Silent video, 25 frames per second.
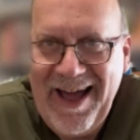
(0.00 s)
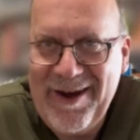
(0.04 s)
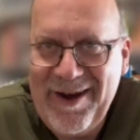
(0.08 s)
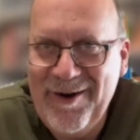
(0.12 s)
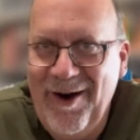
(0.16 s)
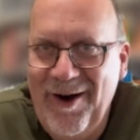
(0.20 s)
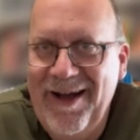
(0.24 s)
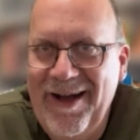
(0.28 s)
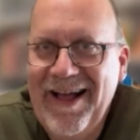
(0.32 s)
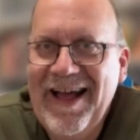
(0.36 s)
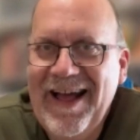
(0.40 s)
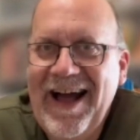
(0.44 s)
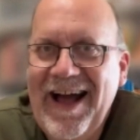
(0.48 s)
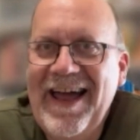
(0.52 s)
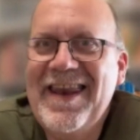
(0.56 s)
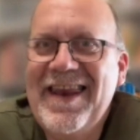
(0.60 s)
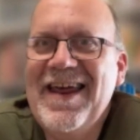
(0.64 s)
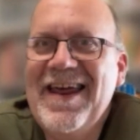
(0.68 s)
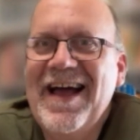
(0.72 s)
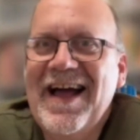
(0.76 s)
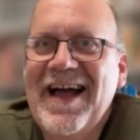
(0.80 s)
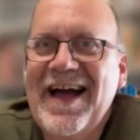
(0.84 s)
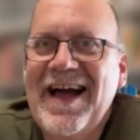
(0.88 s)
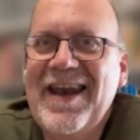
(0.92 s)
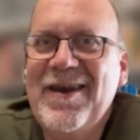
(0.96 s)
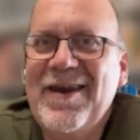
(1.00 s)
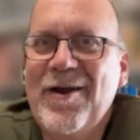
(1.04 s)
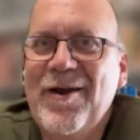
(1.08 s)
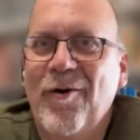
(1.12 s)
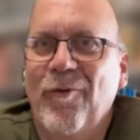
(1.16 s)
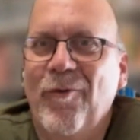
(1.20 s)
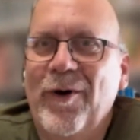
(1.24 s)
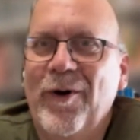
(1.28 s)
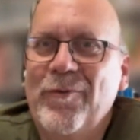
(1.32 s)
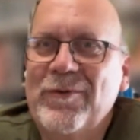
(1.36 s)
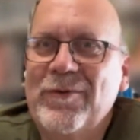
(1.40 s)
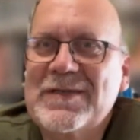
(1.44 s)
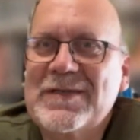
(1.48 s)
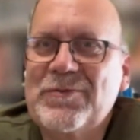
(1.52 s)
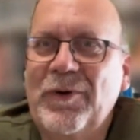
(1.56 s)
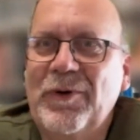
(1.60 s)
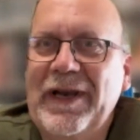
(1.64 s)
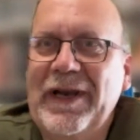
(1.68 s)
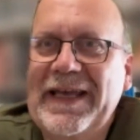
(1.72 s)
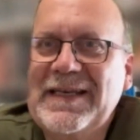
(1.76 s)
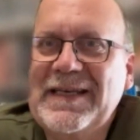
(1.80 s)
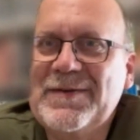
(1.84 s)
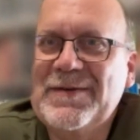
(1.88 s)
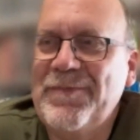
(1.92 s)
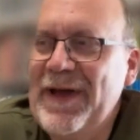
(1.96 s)
and, and, no one was
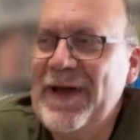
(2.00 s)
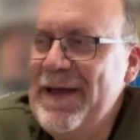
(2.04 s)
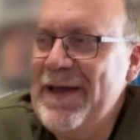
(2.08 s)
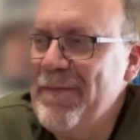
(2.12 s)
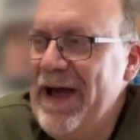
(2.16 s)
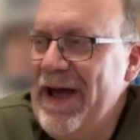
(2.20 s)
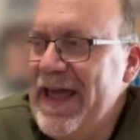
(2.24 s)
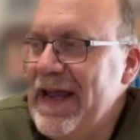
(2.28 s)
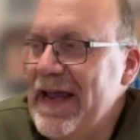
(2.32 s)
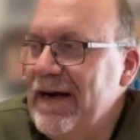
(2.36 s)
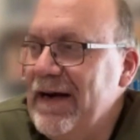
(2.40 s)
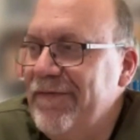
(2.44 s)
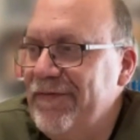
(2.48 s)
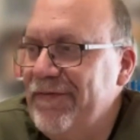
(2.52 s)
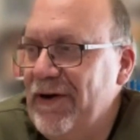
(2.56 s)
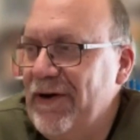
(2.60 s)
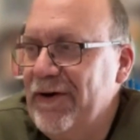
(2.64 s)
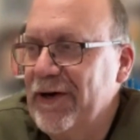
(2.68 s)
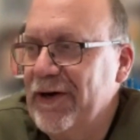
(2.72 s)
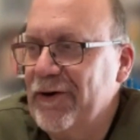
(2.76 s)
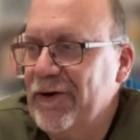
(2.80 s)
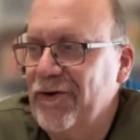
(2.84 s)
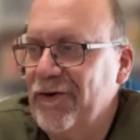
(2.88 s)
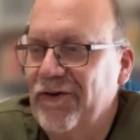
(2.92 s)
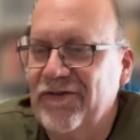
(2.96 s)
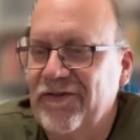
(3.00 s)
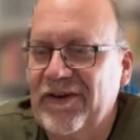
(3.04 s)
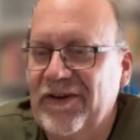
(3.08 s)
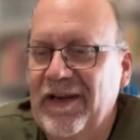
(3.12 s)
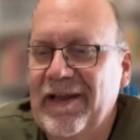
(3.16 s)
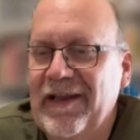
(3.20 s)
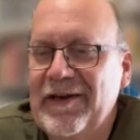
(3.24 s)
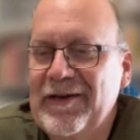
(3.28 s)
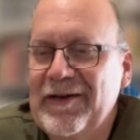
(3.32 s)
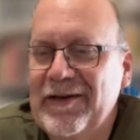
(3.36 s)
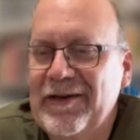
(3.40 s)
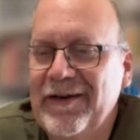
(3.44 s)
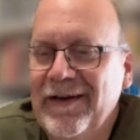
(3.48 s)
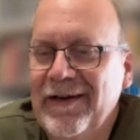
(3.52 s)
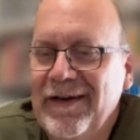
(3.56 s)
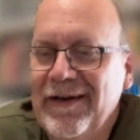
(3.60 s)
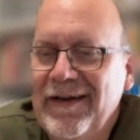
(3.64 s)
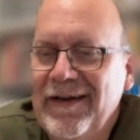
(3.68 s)
willing to pay my airfare across to London.